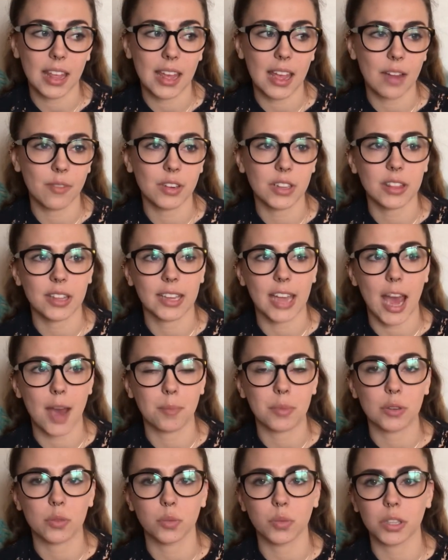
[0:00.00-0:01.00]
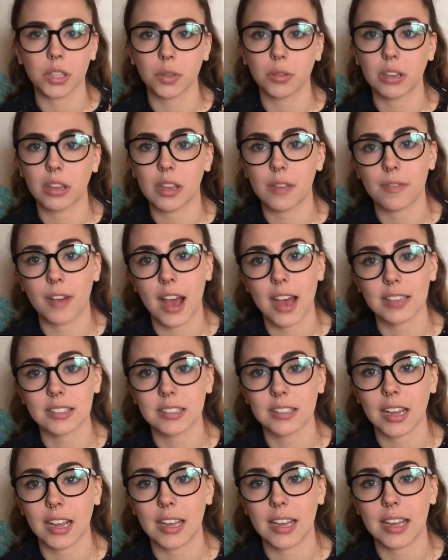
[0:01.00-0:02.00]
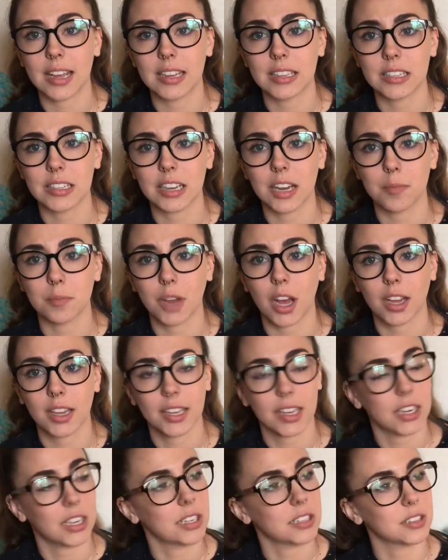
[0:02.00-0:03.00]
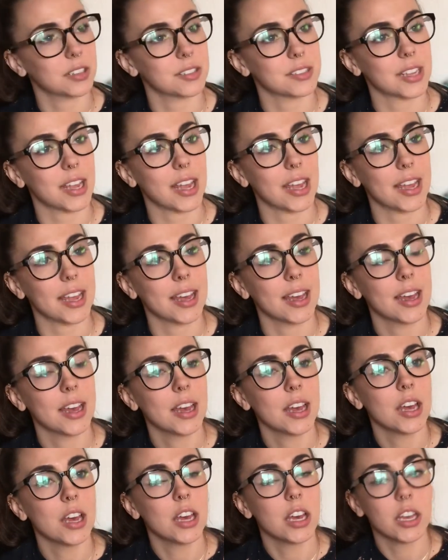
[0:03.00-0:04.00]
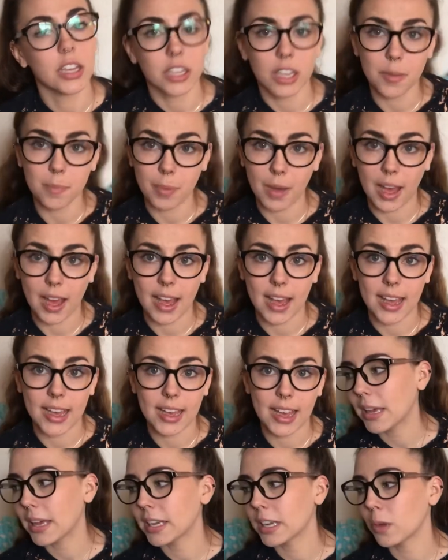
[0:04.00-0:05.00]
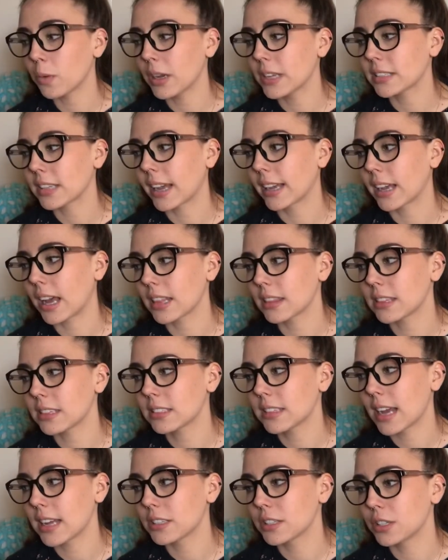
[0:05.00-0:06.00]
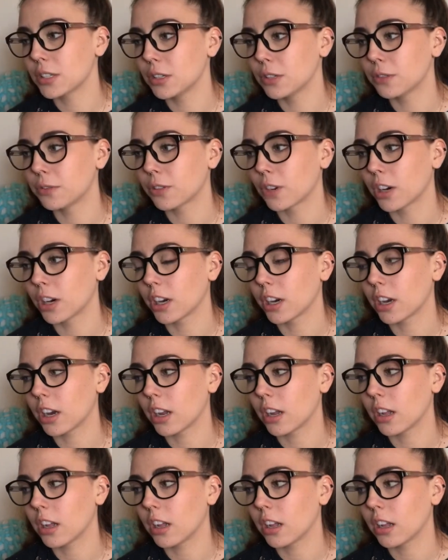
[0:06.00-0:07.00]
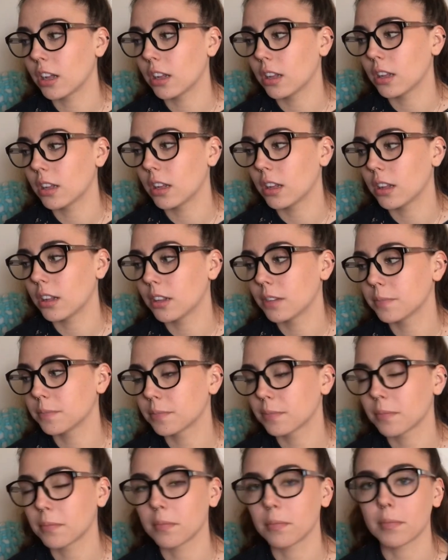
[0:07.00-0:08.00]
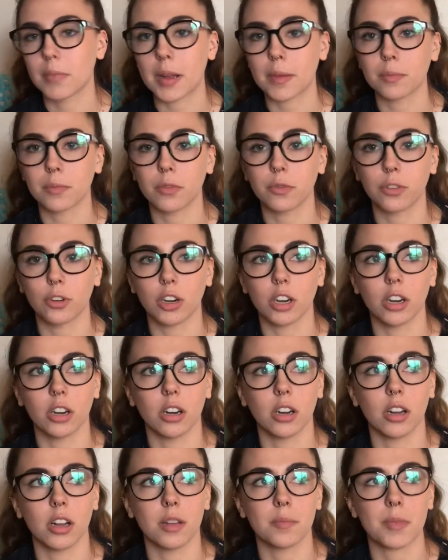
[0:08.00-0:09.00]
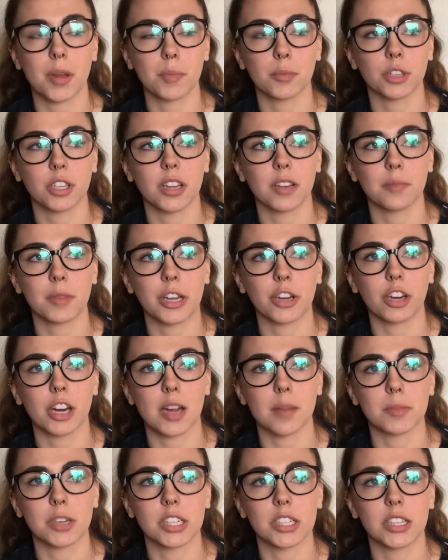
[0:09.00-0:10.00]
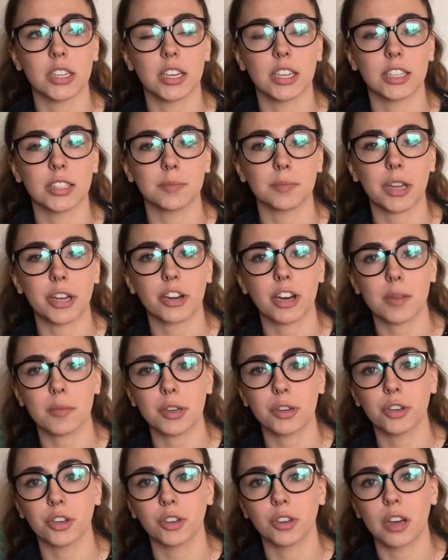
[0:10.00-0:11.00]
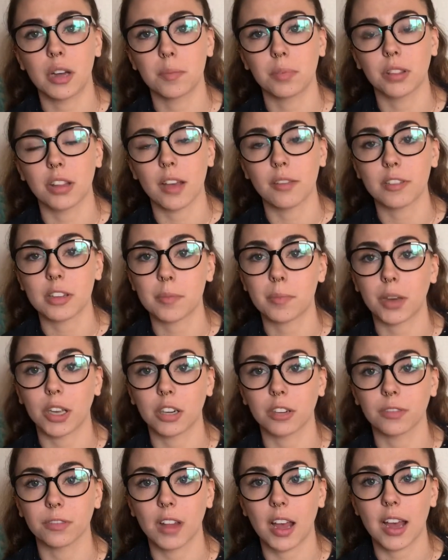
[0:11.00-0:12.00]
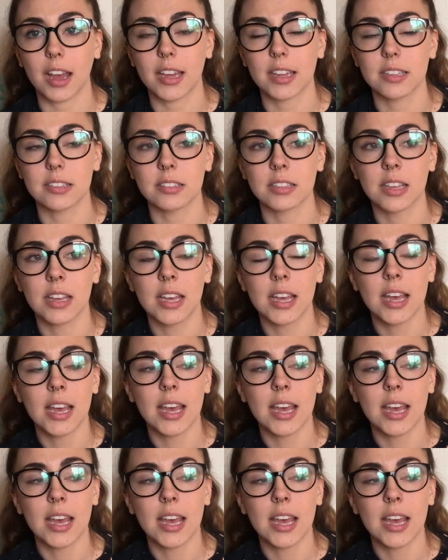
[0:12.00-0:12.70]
everything happened really, really fast, and I ended up not getting to say goodbye. Anyways, I got this tattoo for a memory of my grandma. My grandma grew up loving butterflies,